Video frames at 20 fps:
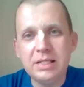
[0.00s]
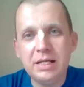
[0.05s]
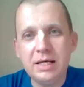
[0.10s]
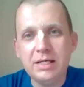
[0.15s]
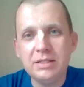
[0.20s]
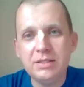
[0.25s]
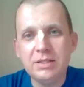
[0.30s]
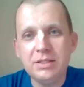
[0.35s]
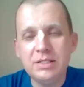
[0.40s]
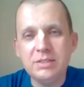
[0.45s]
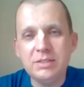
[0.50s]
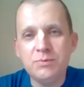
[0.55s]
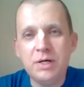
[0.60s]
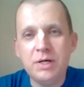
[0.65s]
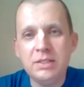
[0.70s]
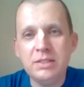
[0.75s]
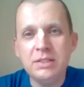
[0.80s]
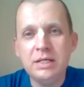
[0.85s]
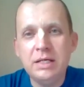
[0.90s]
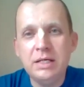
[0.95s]
Like there is
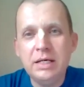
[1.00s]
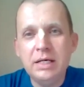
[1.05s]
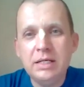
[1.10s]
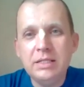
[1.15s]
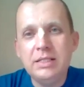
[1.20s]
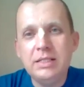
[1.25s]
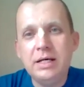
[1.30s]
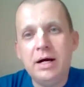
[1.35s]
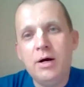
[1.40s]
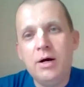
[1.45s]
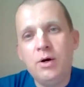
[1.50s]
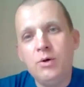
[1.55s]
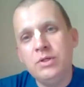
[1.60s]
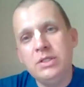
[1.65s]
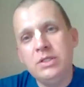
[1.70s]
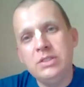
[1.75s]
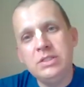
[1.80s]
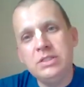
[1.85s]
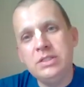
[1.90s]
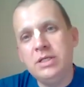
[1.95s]
one town,
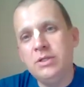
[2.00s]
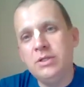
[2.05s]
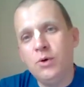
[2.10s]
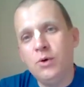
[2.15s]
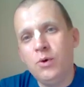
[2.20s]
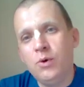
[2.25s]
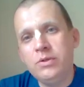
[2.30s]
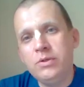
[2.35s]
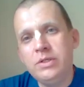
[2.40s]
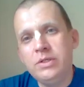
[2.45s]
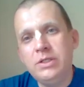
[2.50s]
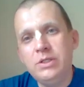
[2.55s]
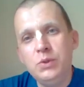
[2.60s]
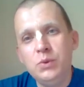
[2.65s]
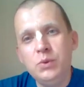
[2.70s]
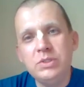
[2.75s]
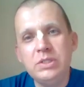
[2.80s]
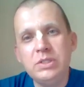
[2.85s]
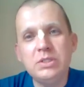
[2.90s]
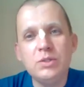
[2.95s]
it's in all the
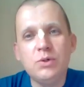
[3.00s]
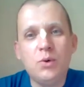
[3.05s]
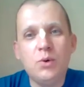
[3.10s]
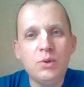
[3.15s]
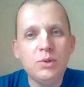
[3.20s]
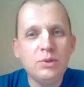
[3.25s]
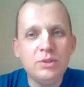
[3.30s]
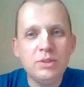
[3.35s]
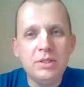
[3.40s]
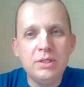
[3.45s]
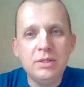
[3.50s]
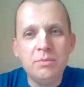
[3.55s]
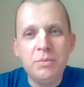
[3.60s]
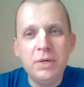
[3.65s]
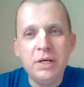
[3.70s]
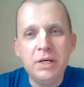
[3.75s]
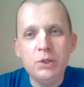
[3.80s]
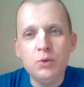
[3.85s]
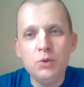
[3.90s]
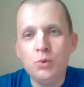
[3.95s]
news, it's called
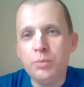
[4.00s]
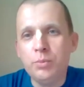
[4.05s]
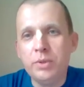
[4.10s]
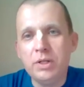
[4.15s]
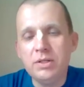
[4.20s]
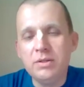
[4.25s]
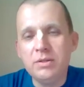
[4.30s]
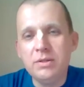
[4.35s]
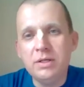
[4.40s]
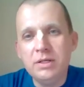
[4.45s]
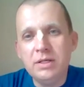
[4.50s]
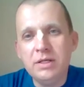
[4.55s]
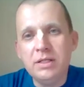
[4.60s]
Mariupol,